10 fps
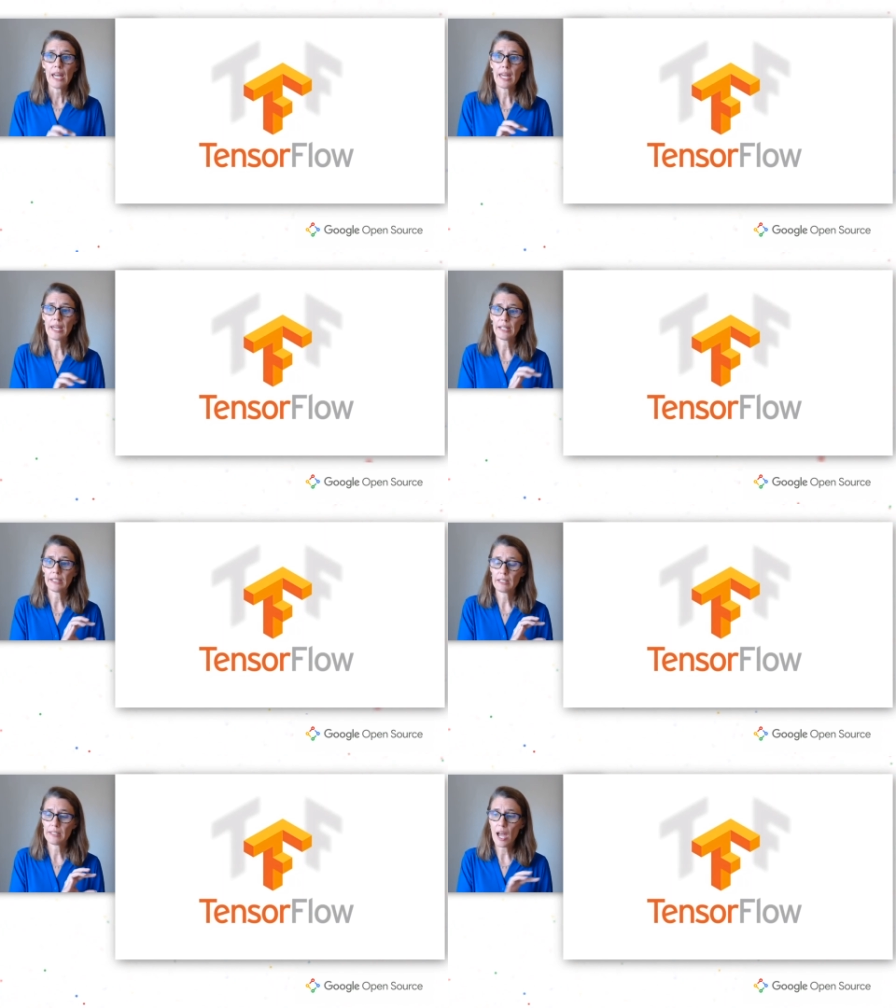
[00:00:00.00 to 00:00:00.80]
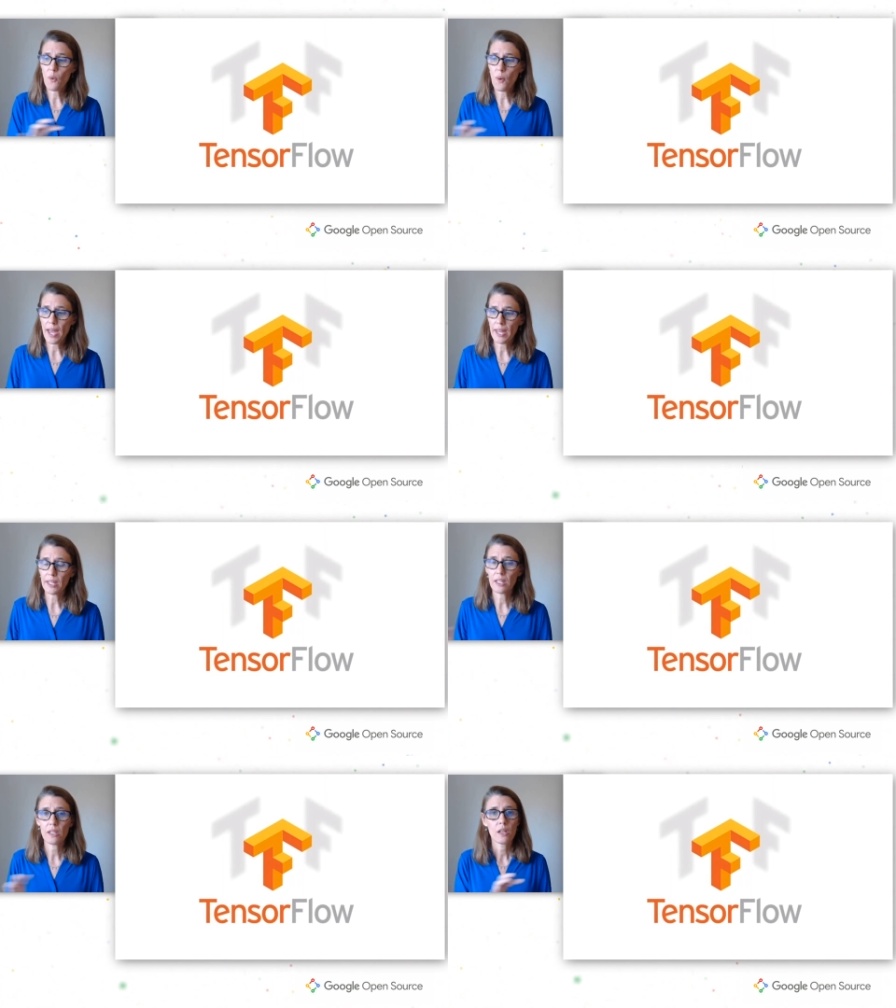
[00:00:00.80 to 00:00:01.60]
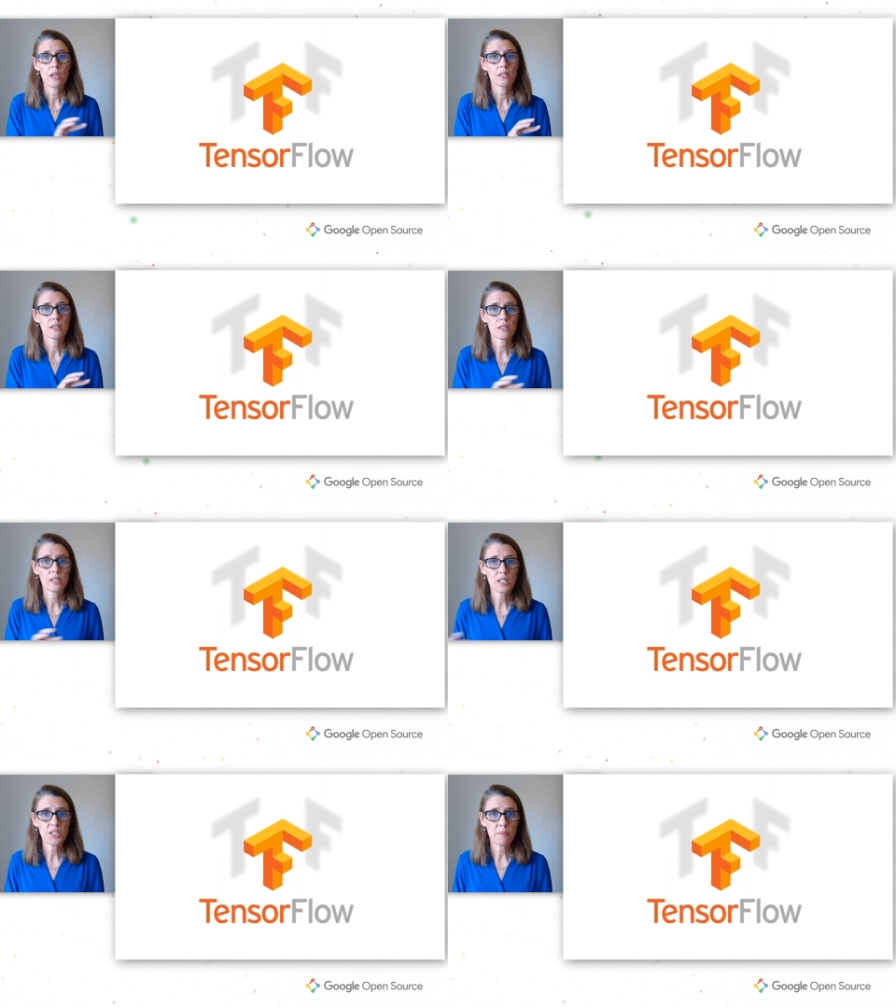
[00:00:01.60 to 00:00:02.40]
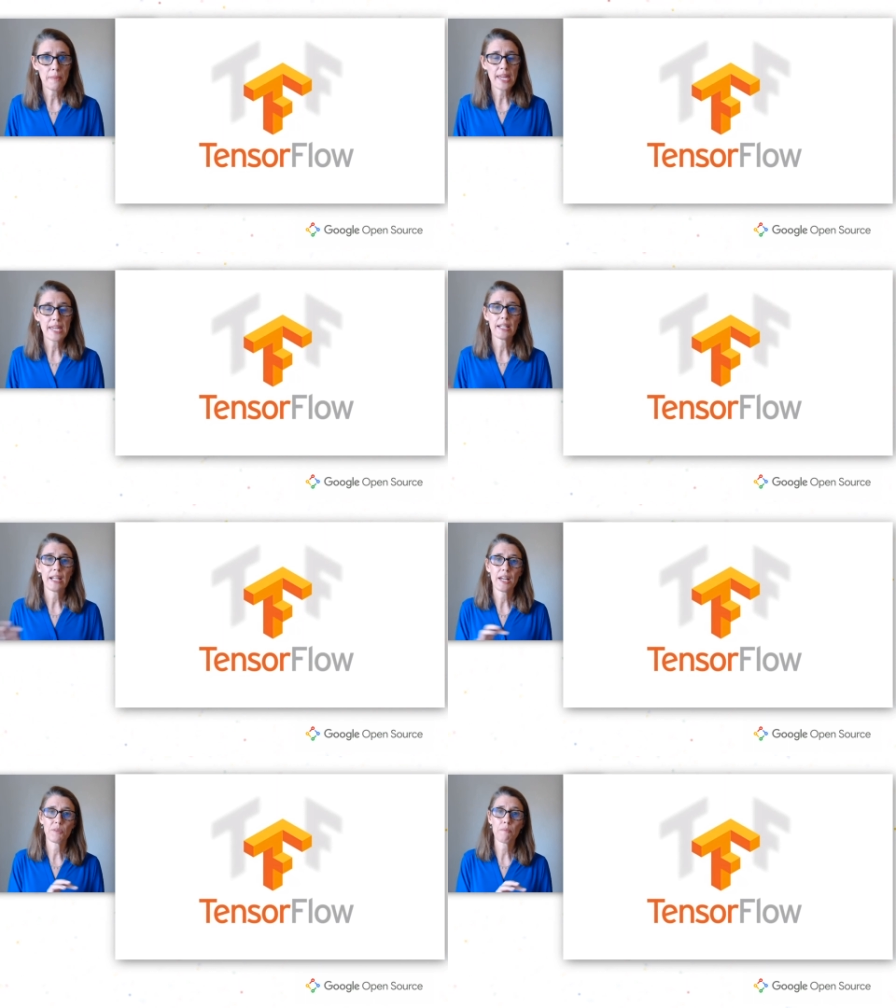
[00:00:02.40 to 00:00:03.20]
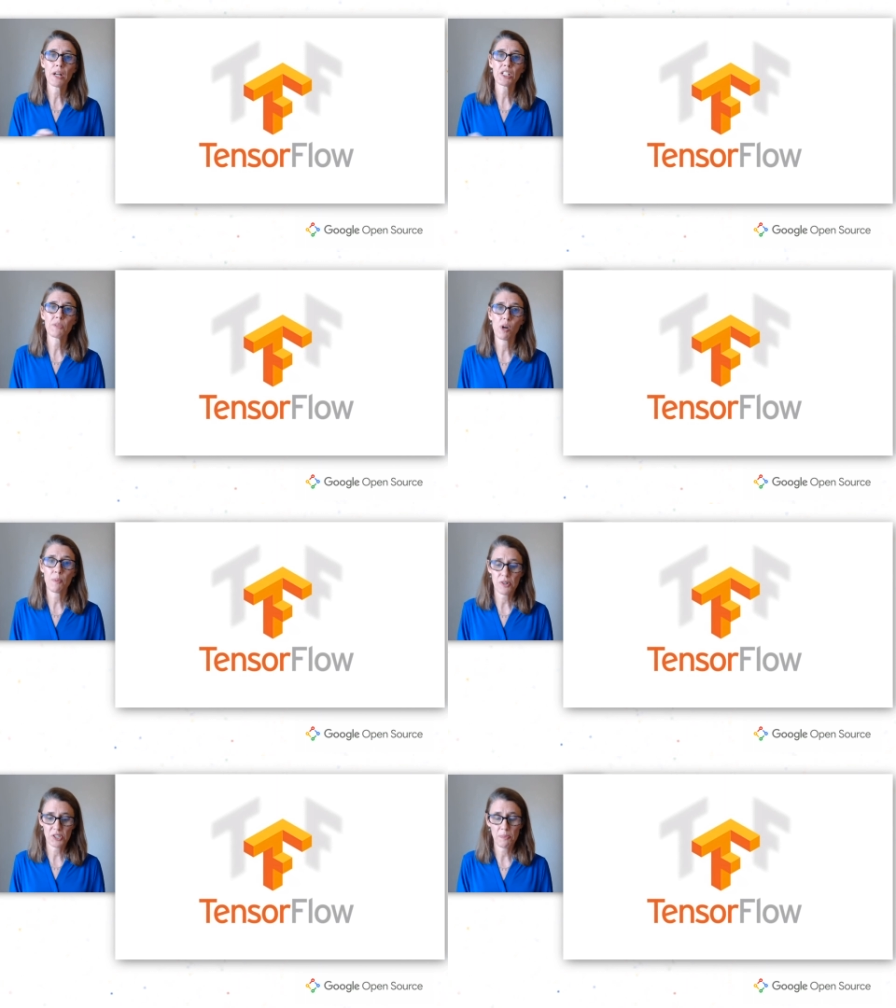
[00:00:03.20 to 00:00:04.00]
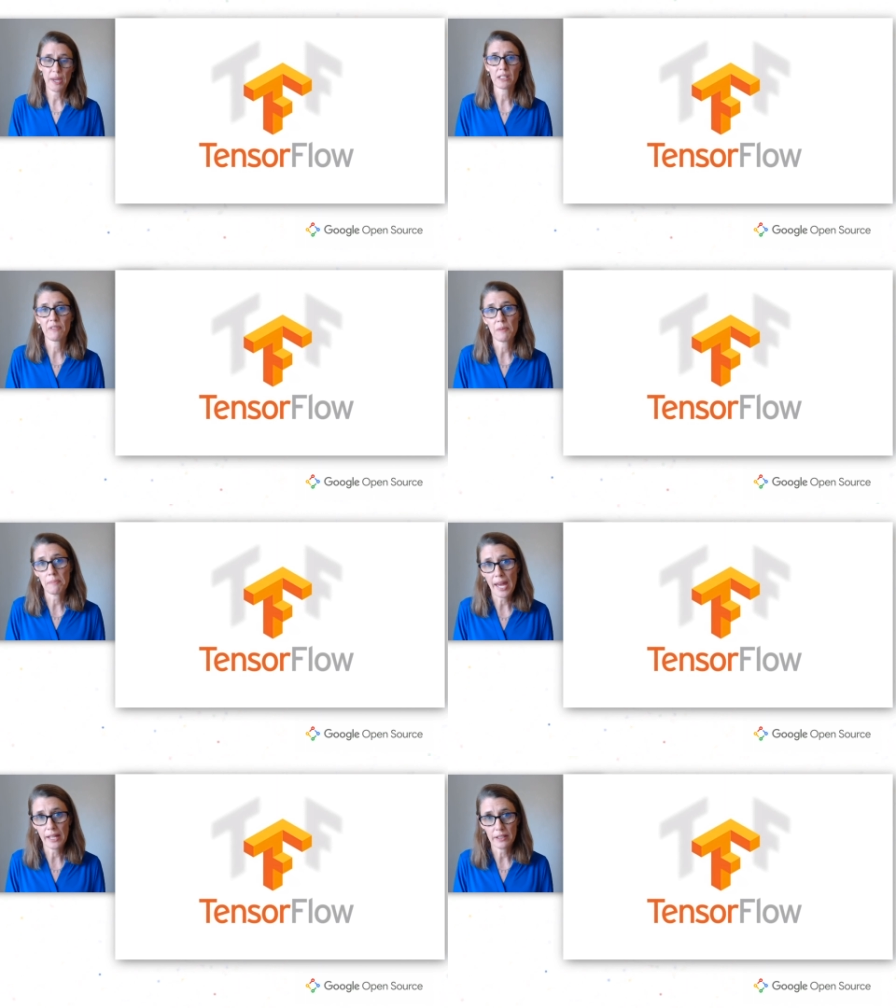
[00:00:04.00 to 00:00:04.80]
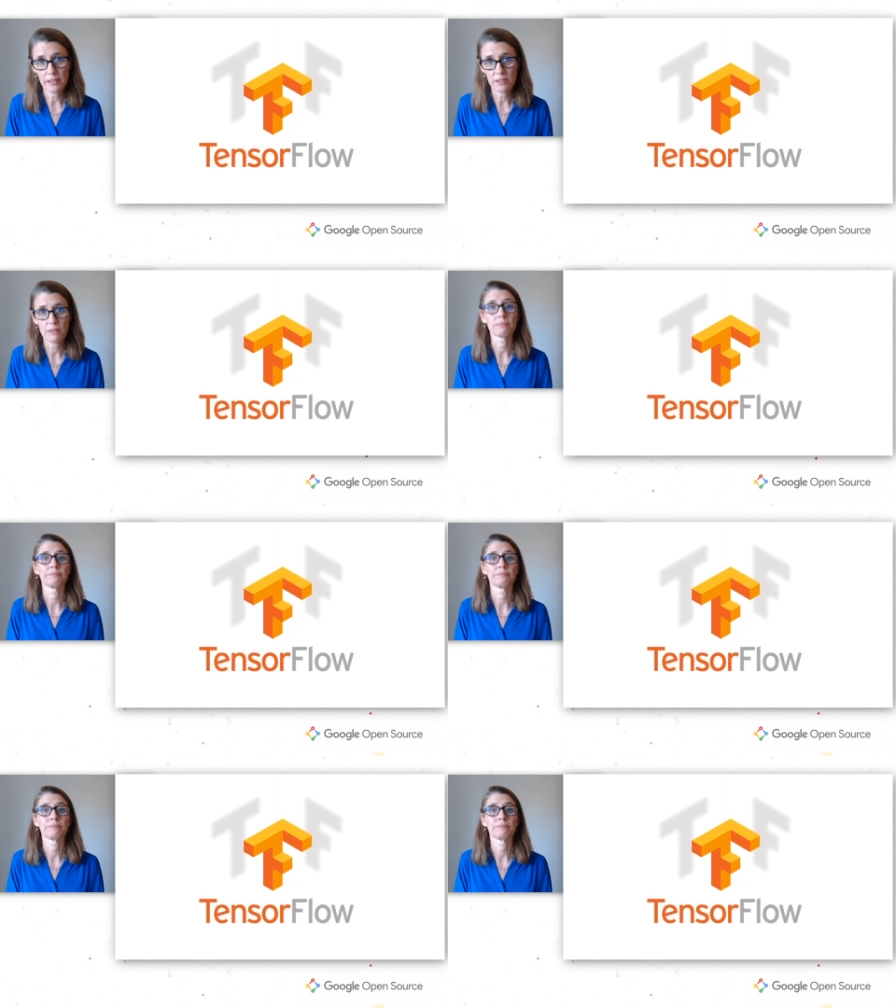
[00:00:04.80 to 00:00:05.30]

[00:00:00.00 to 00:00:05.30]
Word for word: And that way, decision making has much more perspective and balance